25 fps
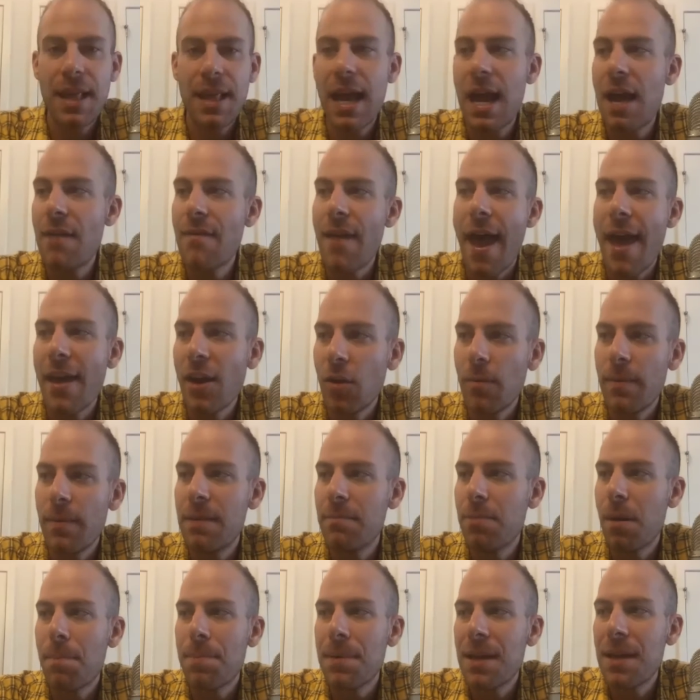have Edelman,
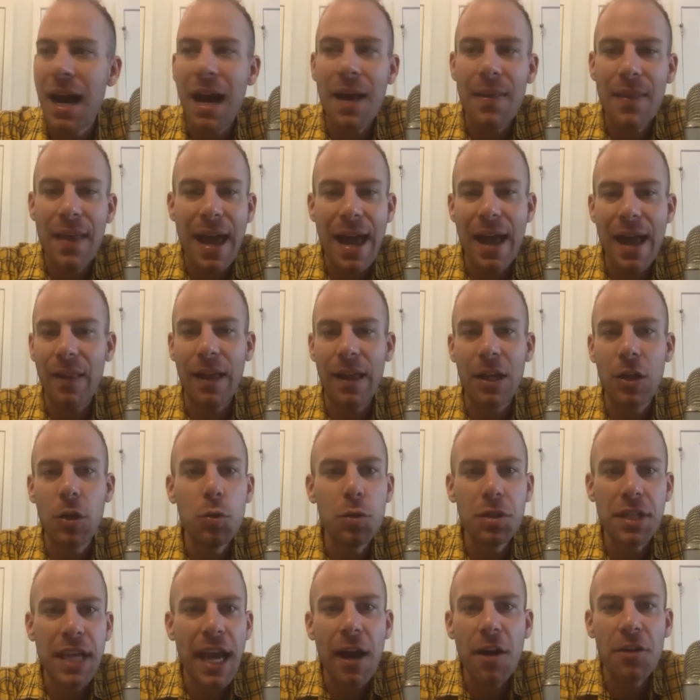but beyond that, like, who
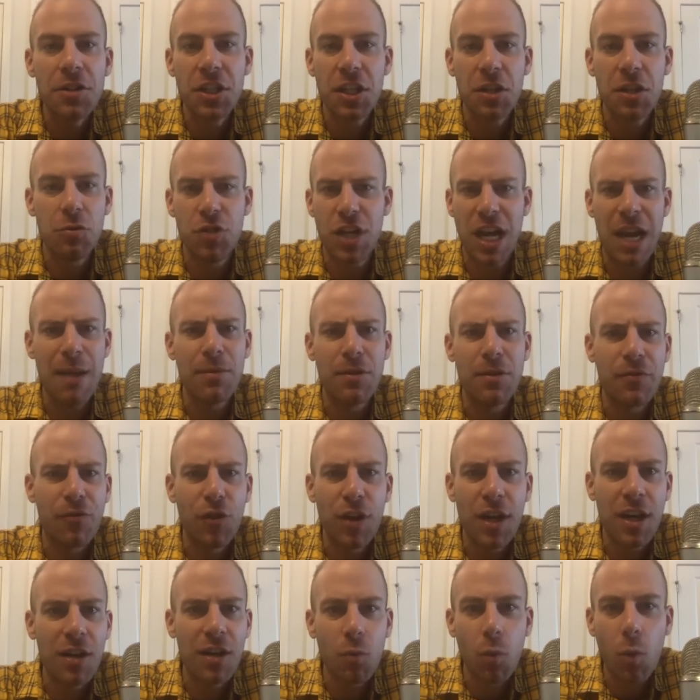scares you? James White?